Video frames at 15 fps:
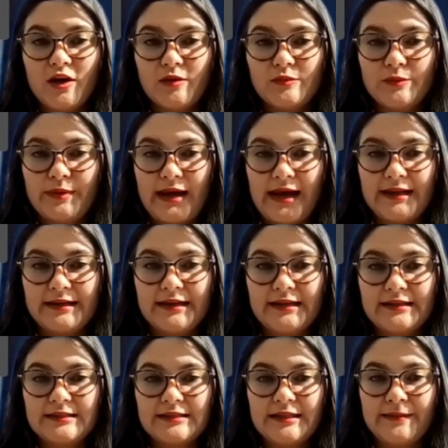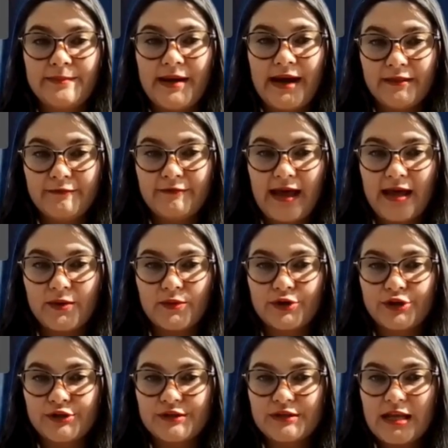homeopathics, the bat
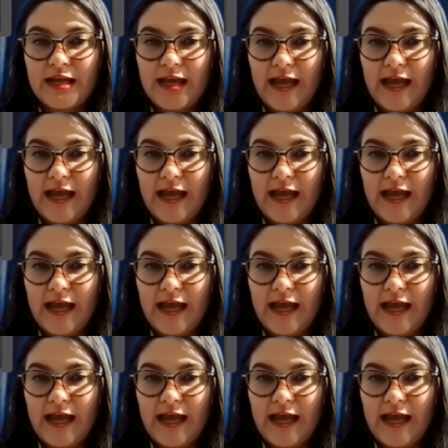flowers,